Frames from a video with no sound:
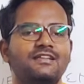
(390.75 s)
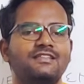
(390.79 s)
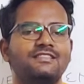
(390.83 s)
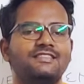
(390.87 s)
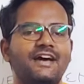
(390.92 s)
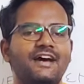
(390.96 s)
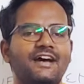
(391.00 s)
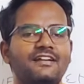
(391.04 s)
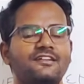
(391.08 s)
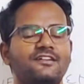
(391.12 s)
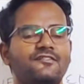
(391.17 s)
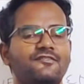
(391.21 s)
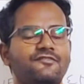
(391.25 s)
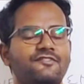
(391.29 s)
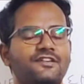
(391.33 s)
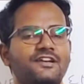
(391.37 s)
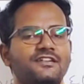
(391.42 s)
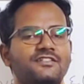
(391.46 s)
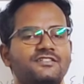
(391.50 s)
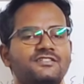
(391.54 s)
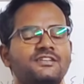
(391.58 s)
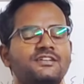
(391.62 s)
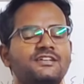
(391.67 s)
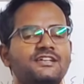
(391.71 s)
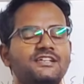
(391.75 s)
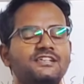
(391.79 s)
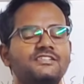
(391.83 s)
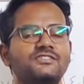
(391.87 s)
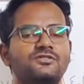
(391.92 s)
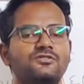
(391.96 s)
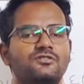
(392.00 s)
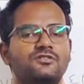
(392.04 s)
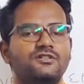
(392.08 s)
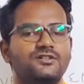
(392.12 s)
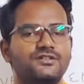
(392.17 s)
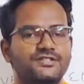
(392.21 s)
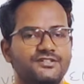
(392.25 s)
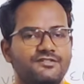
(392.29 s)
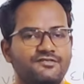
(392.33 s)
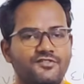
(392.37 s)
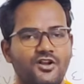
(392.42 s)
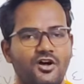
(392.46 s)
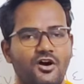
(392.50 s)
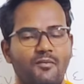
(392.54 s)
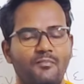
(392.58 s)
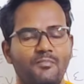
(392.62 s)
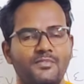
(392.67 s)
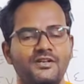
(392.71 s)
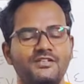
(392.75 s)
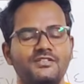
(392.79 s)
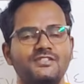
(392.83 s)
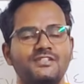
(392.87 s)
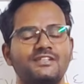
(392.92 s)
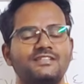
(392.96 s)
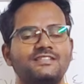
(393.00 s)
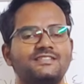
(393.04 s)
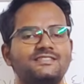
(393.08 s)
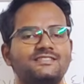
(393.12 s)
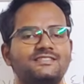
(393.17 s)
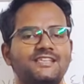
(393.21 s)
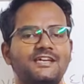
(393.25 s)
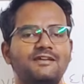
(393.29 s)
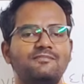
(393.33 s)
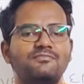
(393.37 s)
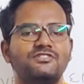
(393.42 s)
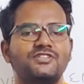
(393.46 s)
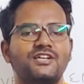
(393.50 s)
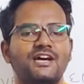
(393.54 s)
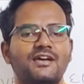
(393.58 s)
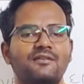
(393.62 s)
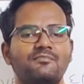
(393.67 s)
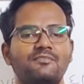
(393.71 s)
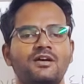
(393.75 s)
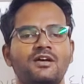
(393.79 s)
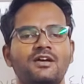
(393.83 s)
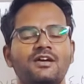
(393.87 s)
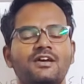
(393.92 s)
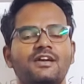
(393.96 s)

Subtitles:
that affects his or her development, and at the same time